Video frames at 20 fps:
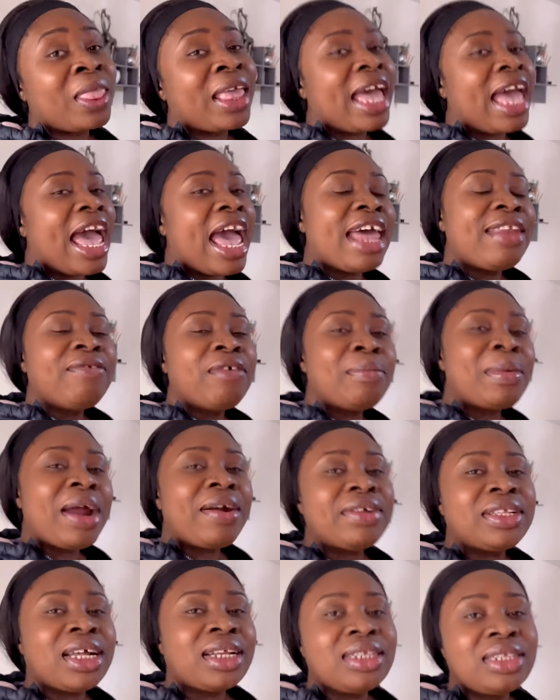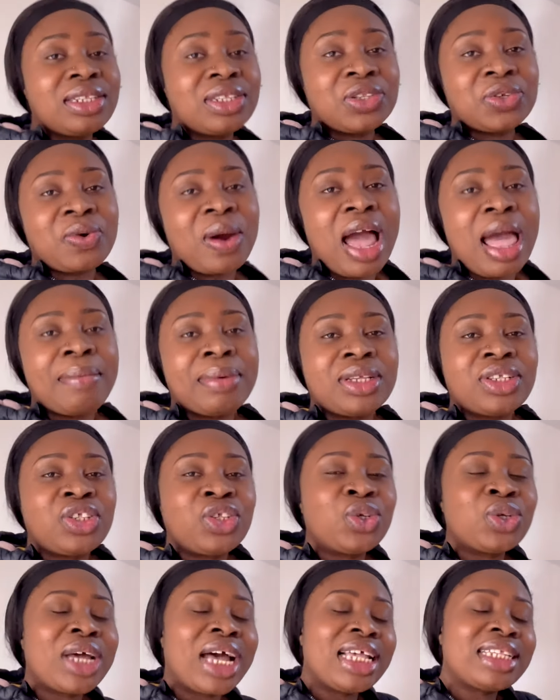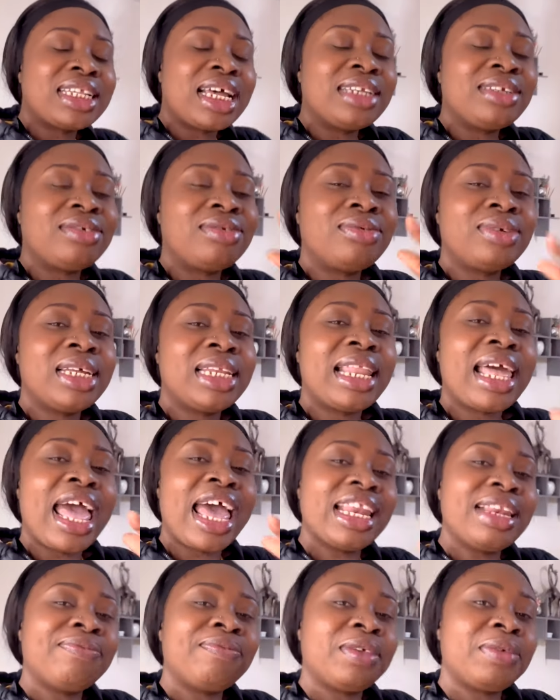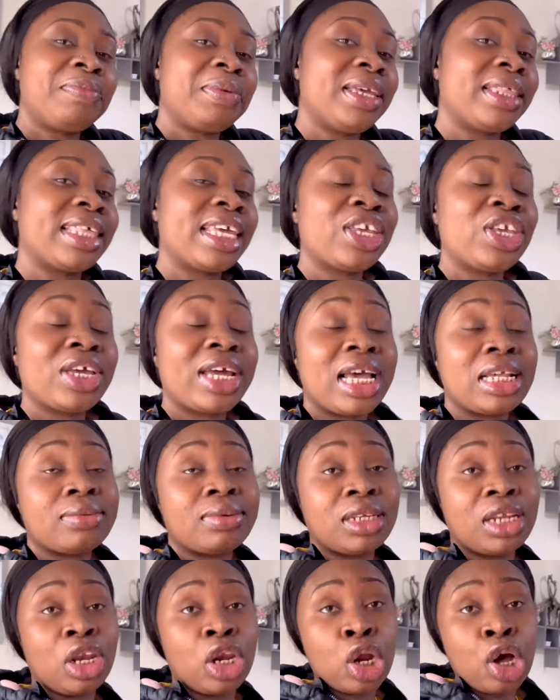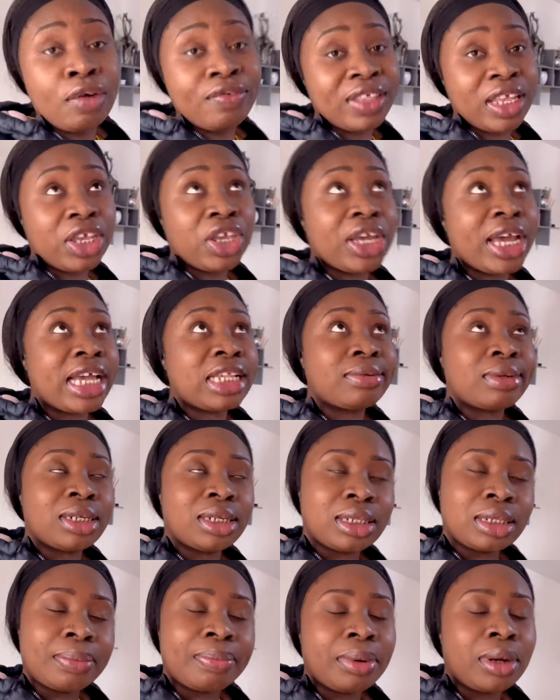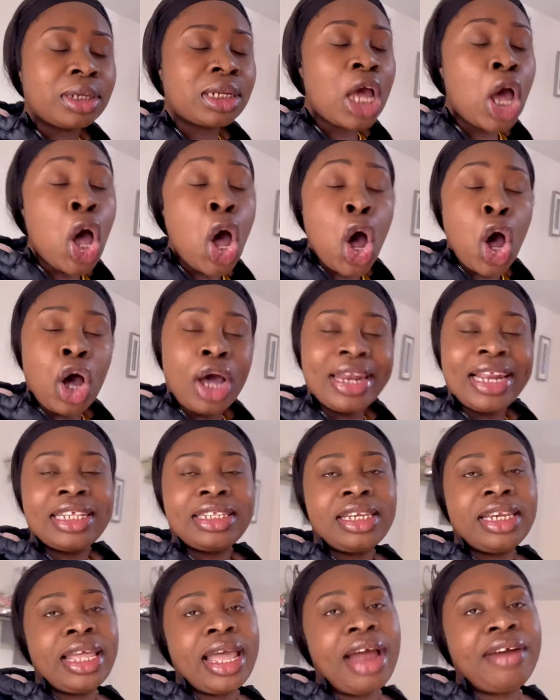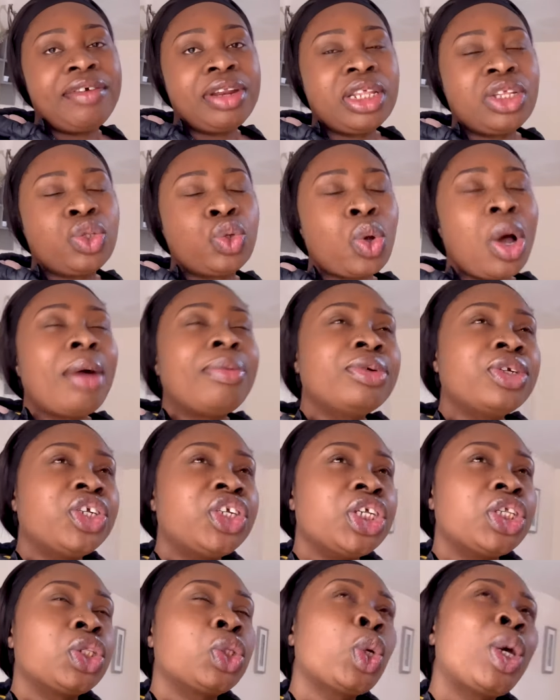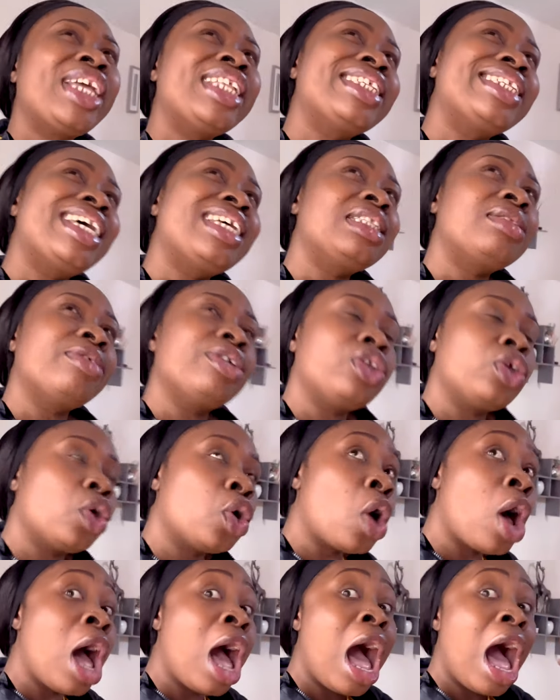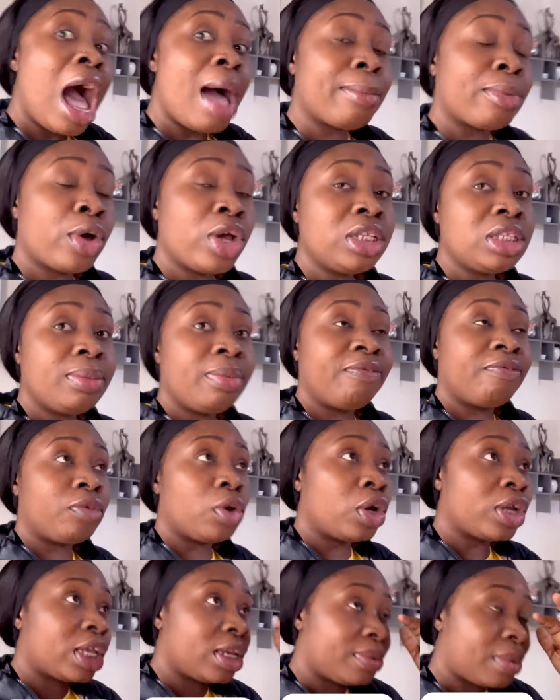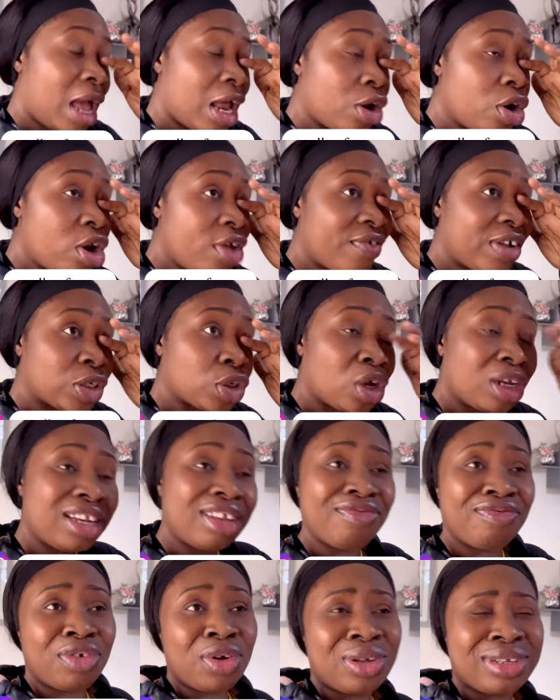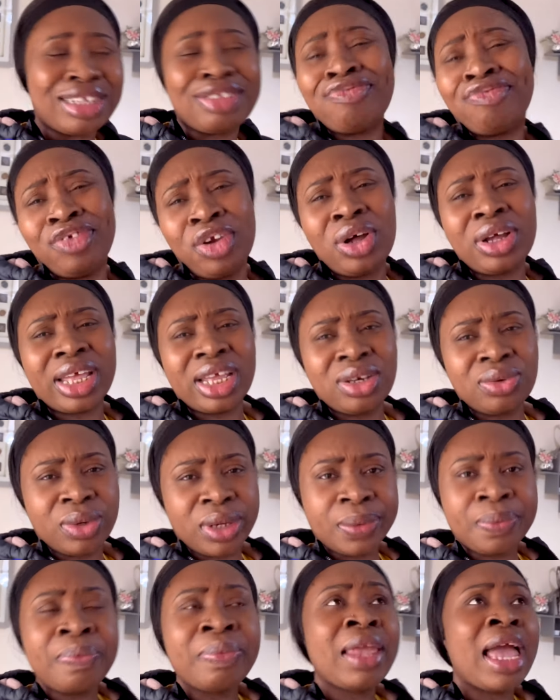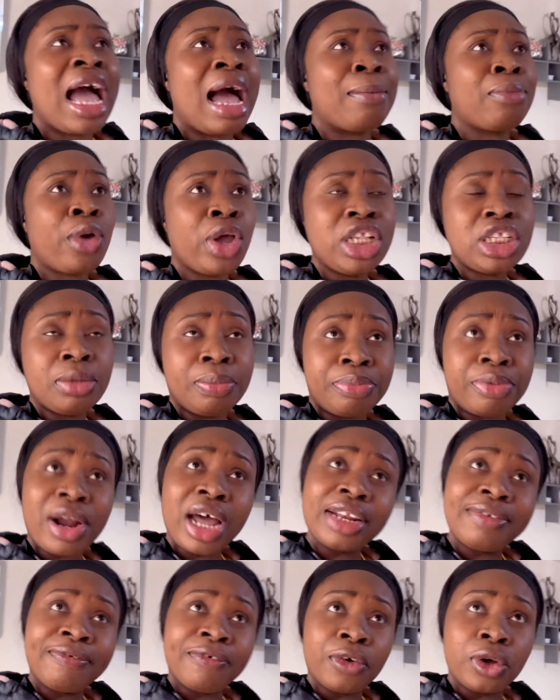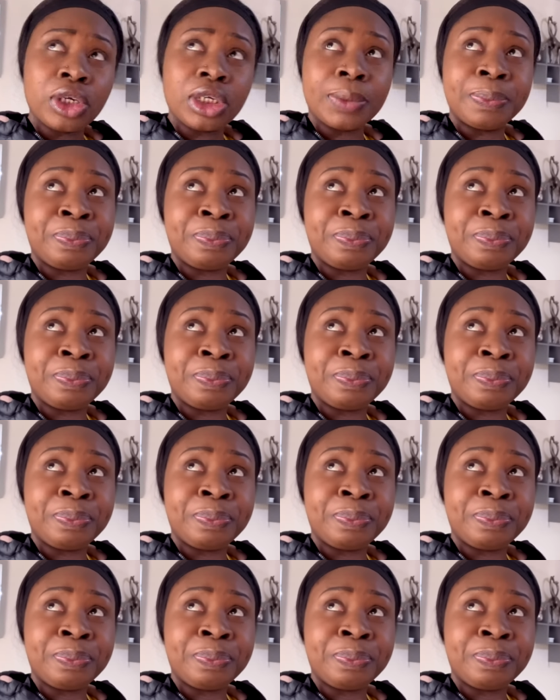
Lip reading: And for my returning subscribers, you guys are the real MVP. Thank you guys for the love. Thank you guys for the support. Honestly, I really do appreciate it. So in today's video, I'm going to be vlogging. I don't know if I should call it vlog. It's vlog anyway. I'm going to Bradford.